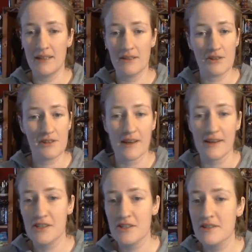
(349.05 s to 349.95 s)

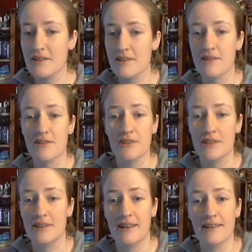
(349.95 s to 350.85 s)
intersections as it took
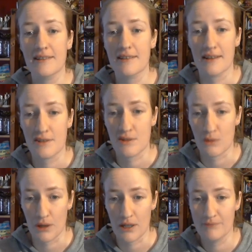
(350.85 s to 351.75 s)
to get to that store.